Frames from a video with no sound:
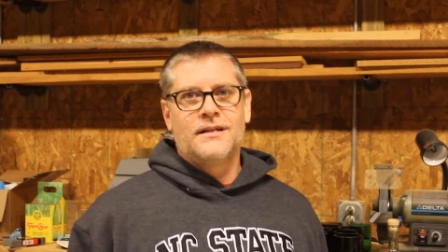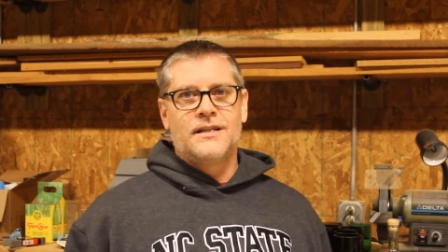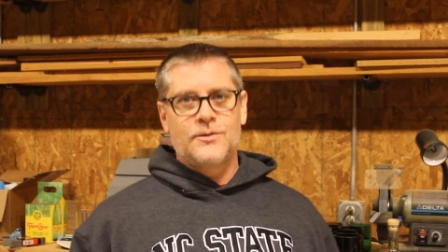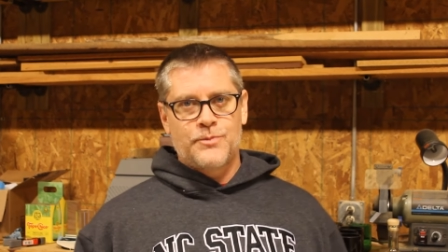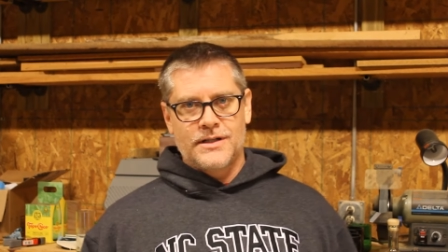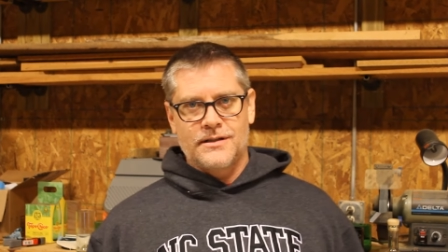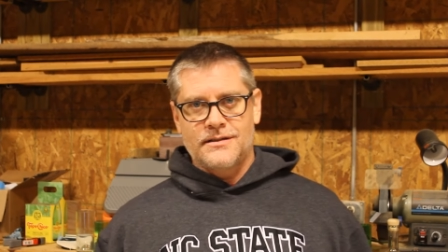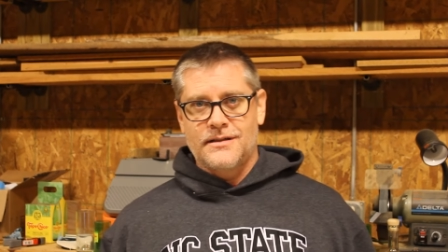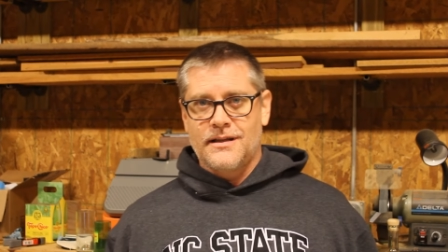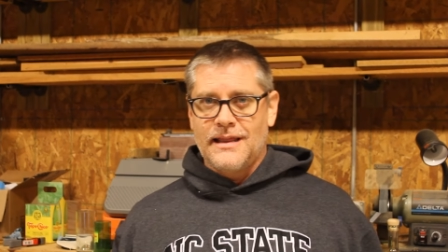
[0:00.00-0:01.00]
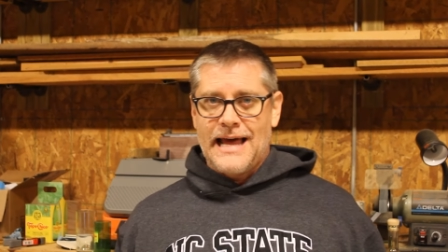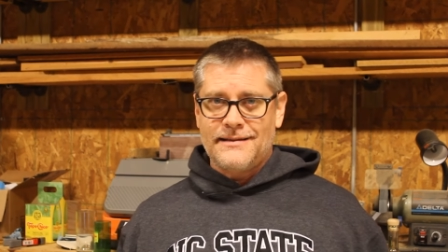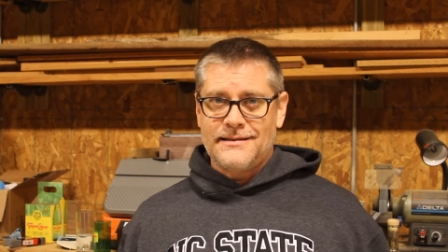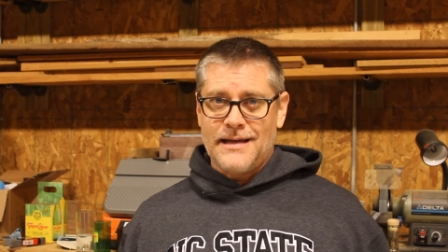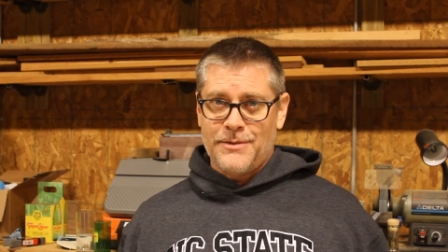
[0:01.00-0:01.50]
This brings us to the
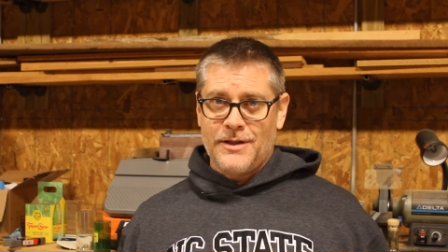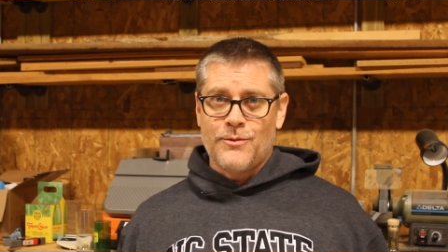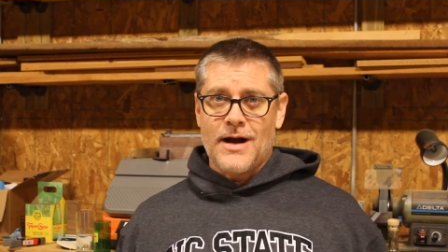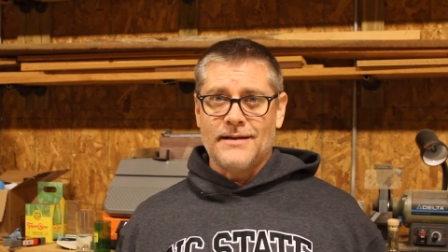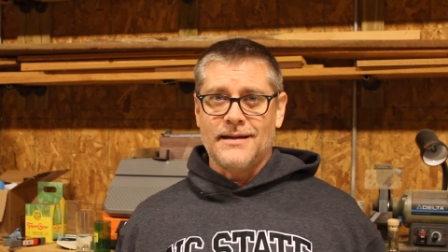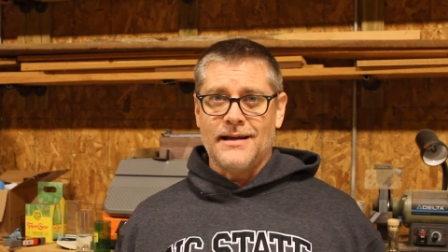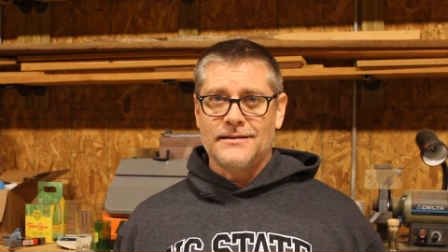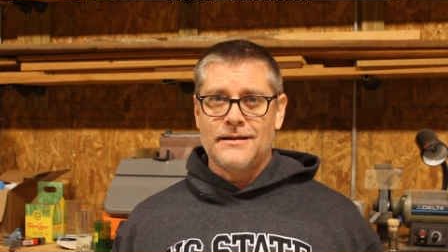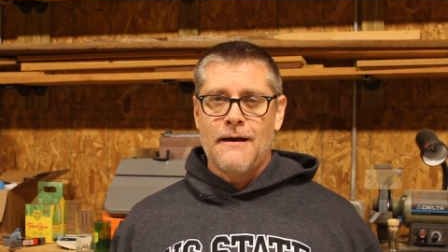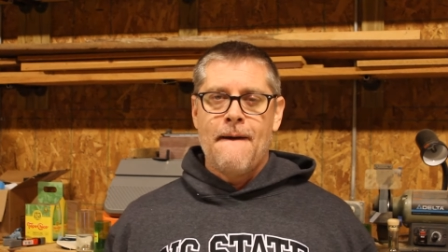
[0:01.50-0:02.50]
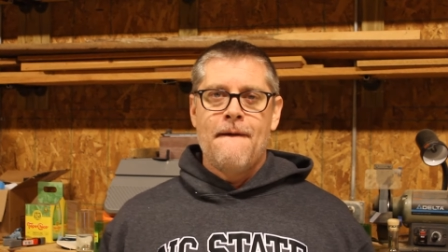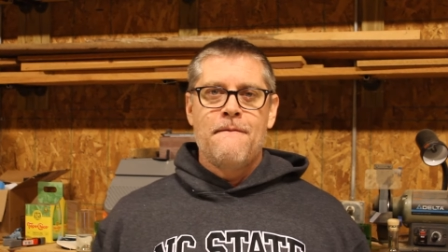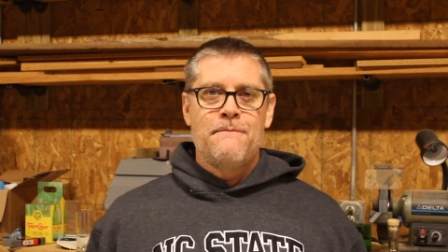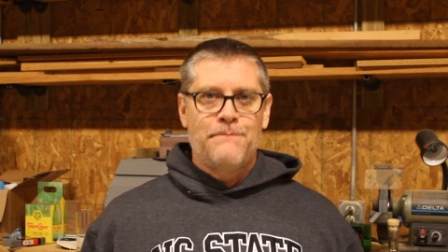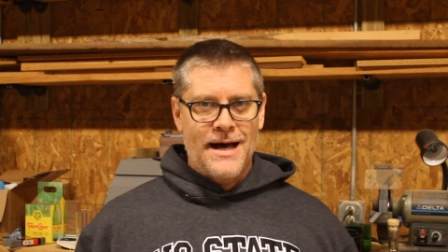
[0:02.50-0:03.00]
last step in the process,
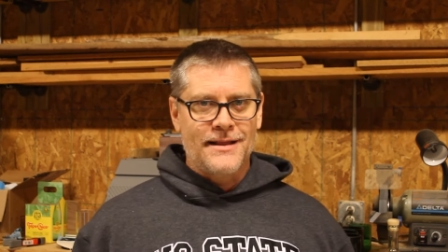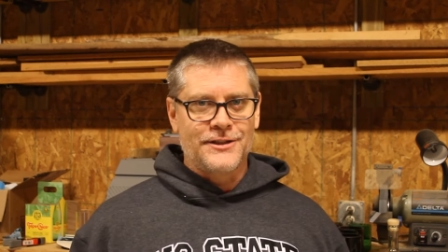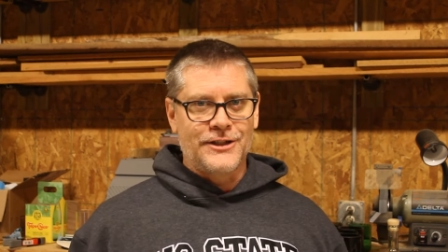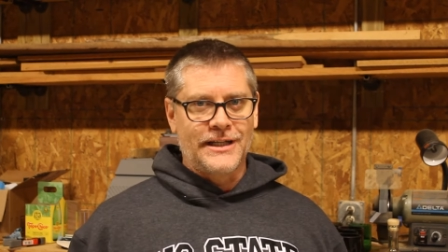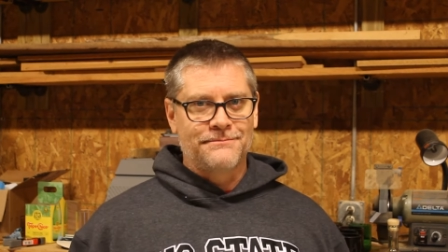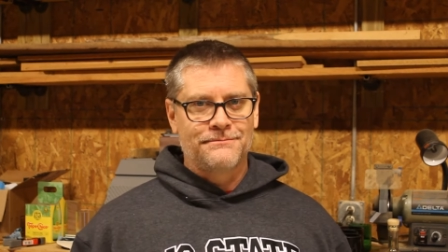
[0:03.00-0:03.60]
polishing.